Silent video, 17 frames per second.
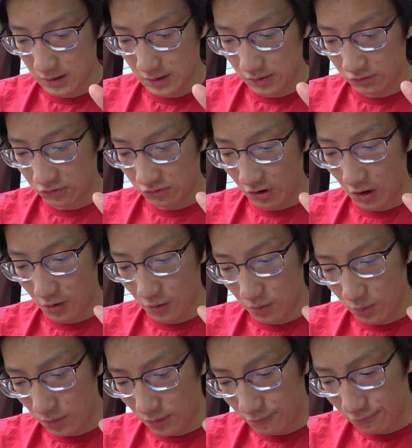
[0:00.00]

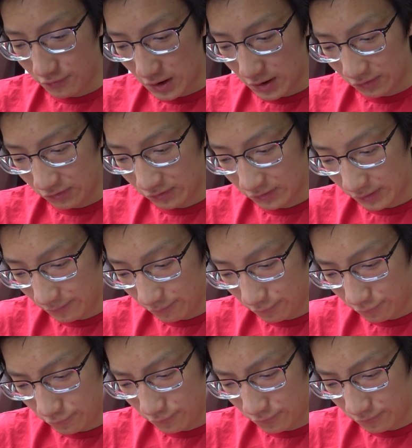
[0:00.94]
So firstly,
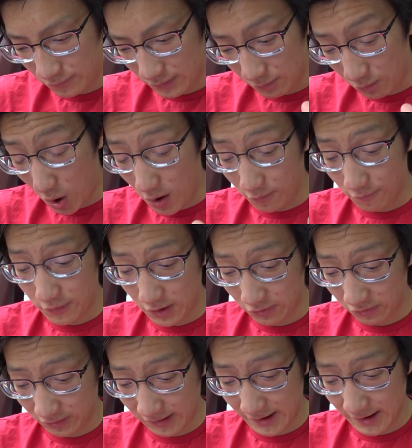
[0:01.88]

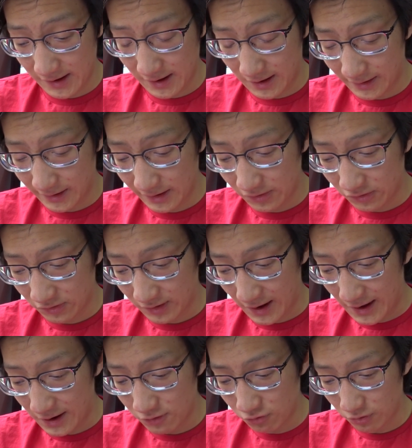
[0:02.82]
at least
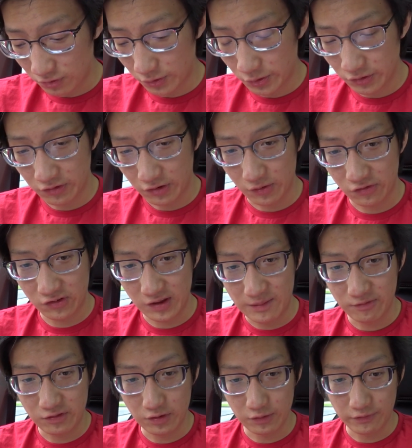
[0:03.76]
Android Auto
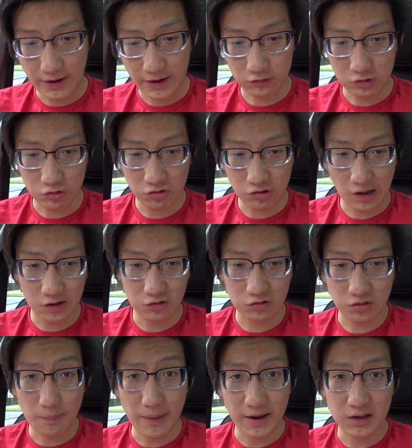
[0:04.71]
seemed to have actually
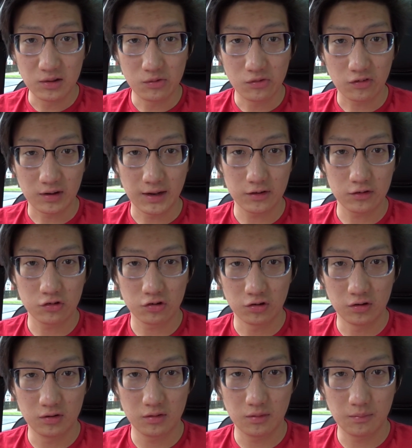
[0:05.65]
changed the menu
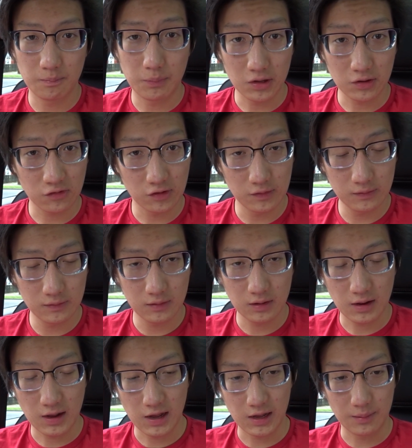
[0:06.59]
selection button.
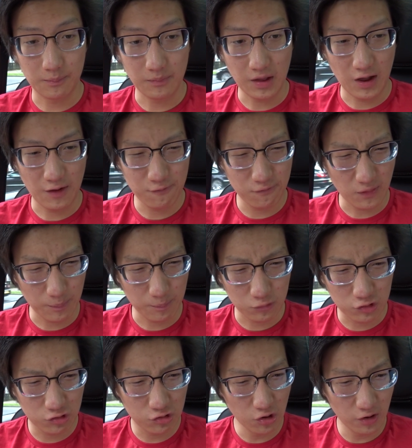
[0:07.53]
I'm
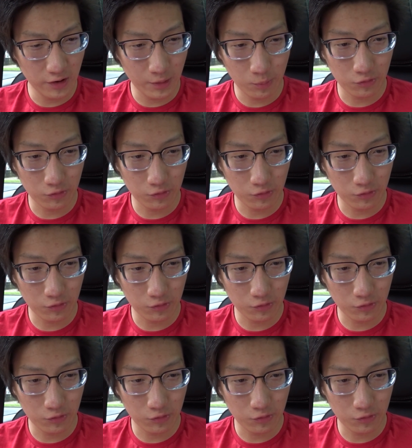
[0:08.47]
sure it